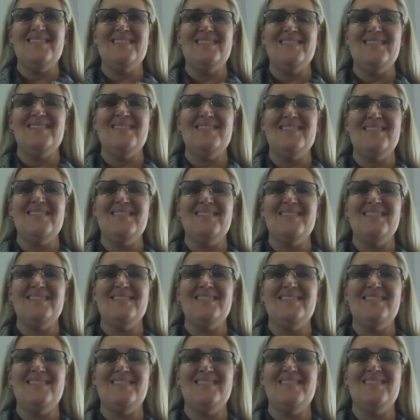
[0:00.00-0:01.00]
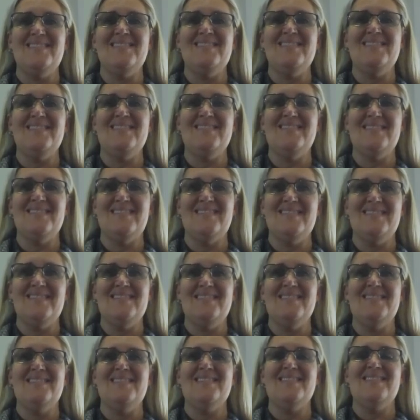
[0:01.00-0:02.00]

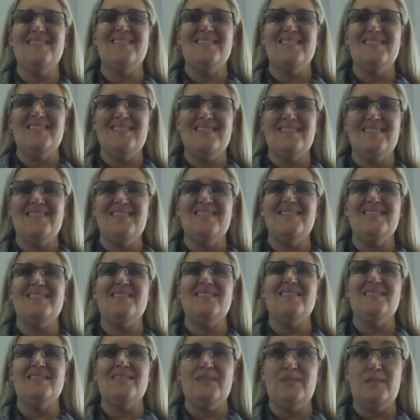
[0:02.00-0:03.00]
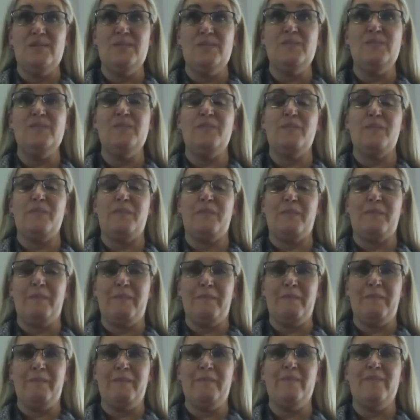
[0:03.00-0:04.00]

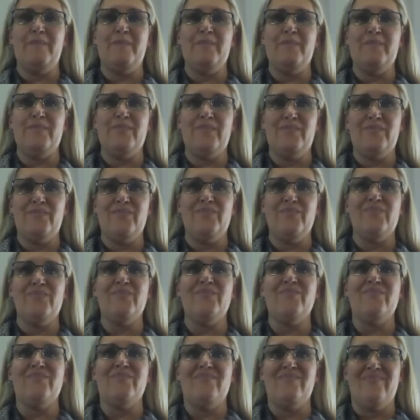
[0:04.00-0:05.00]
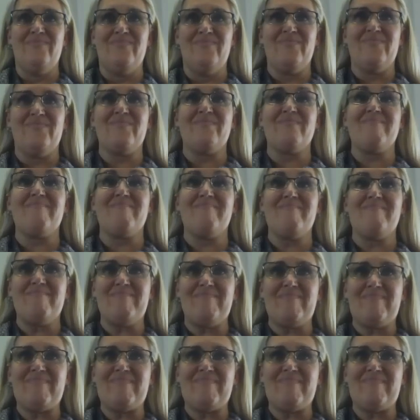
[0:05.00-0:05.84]
(not speaking)